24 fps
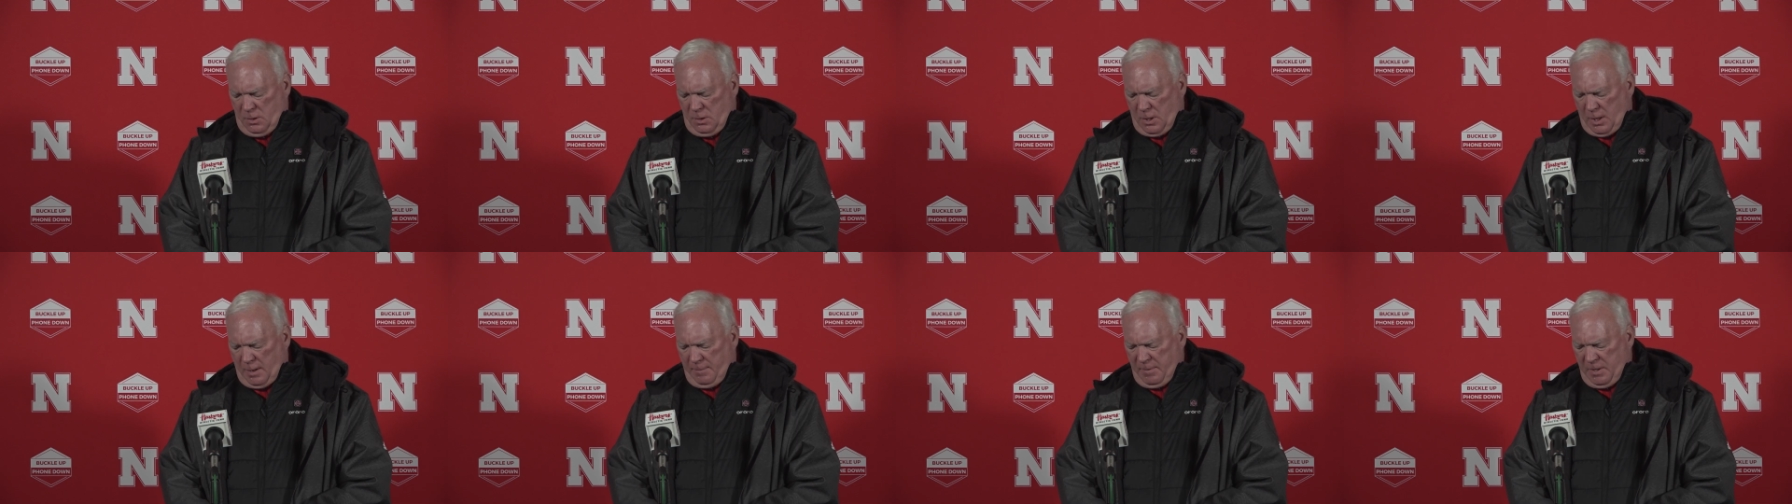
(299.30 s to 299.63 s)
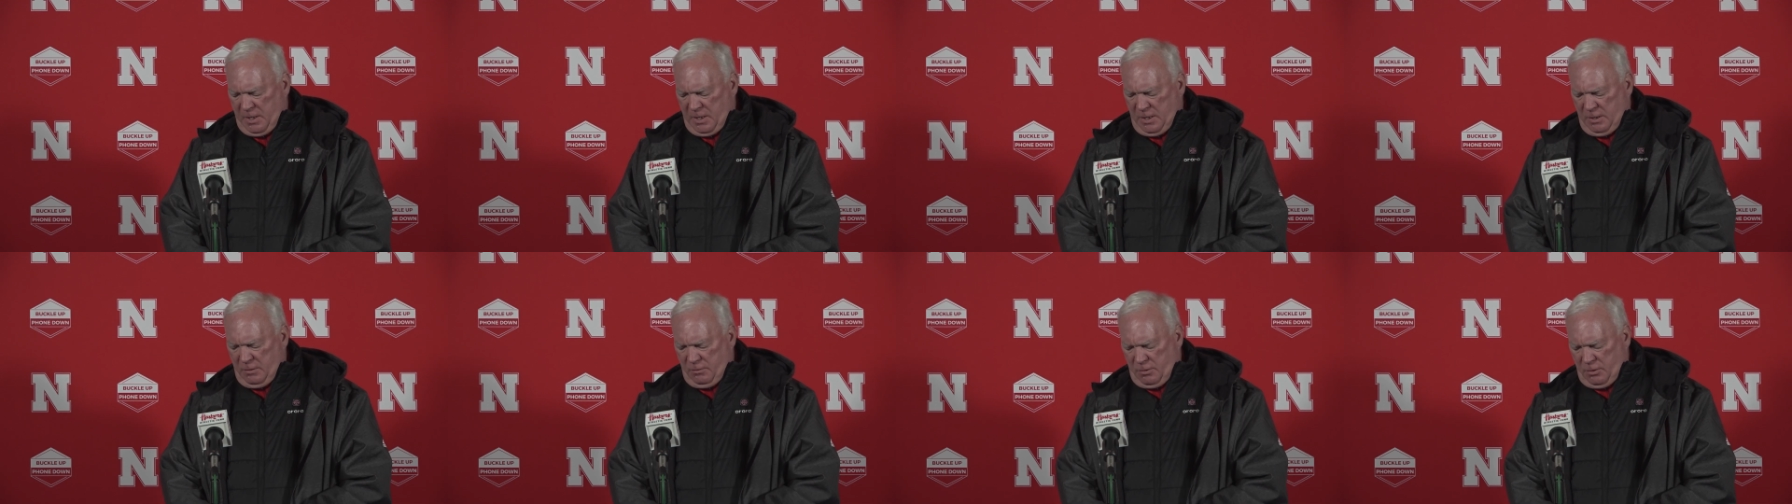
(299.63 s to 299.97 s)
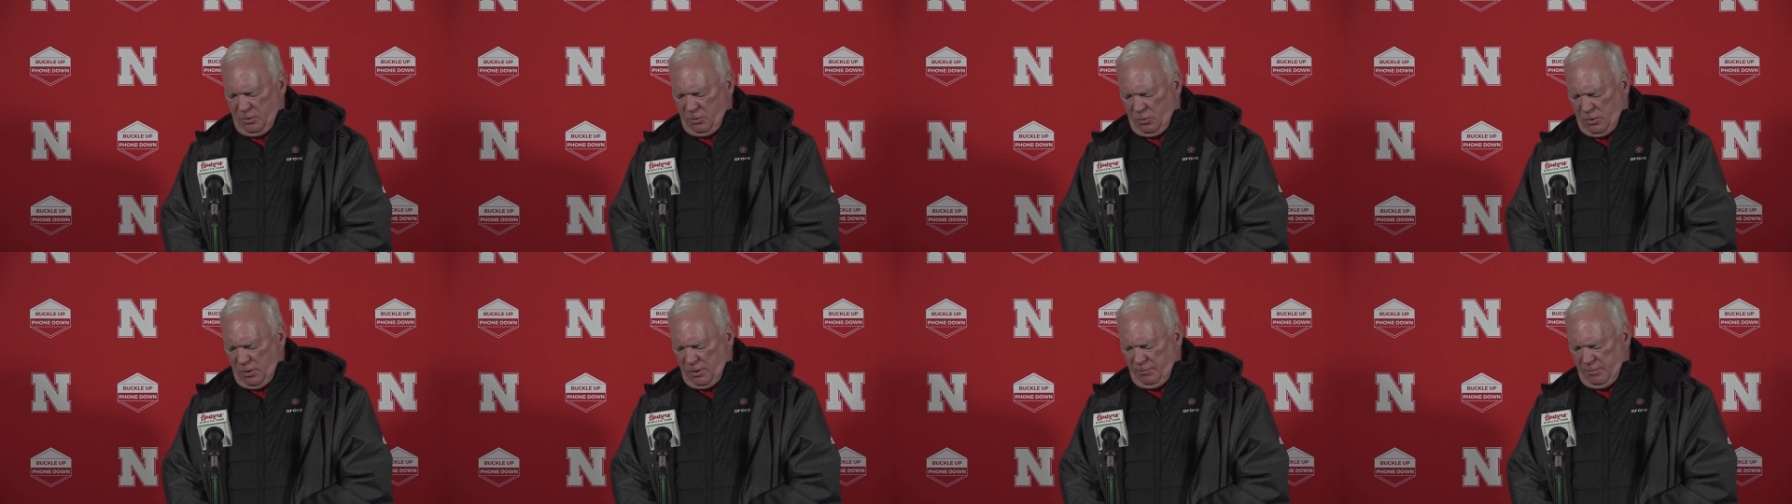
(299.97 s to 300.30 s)
I mean,
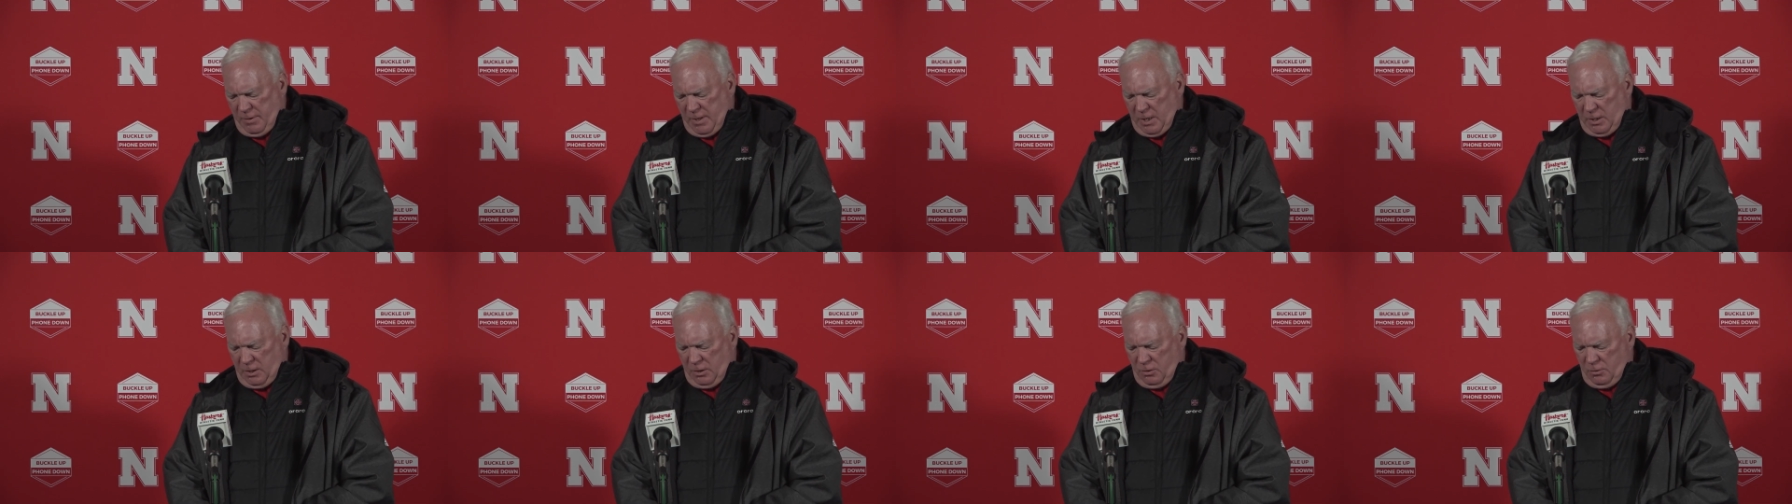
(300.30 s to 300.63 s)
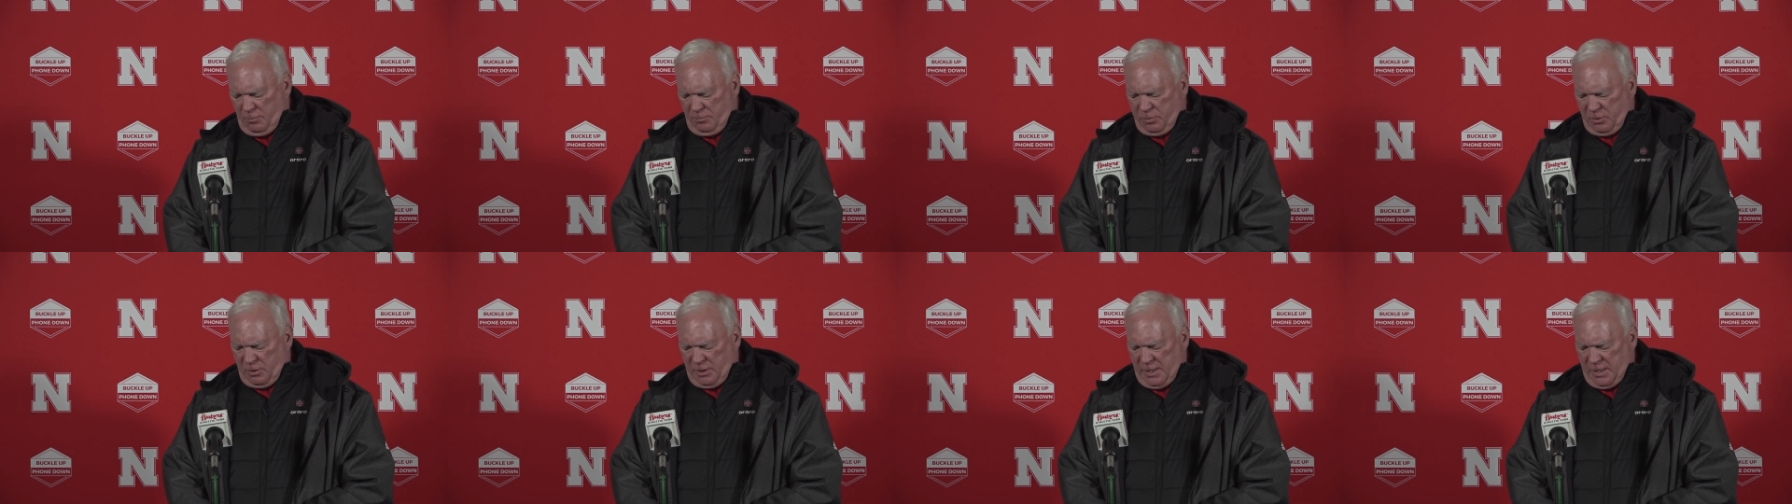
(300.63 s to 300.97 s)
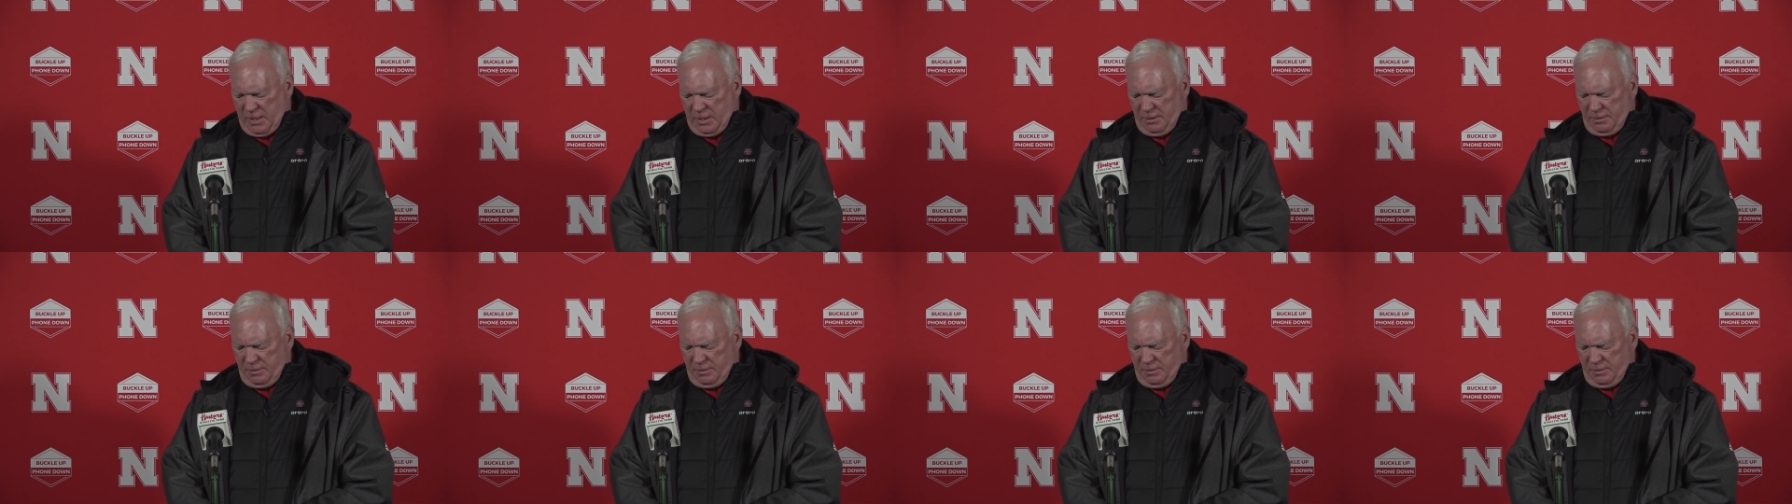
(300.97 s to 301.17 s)
Illinois, we had a good plan.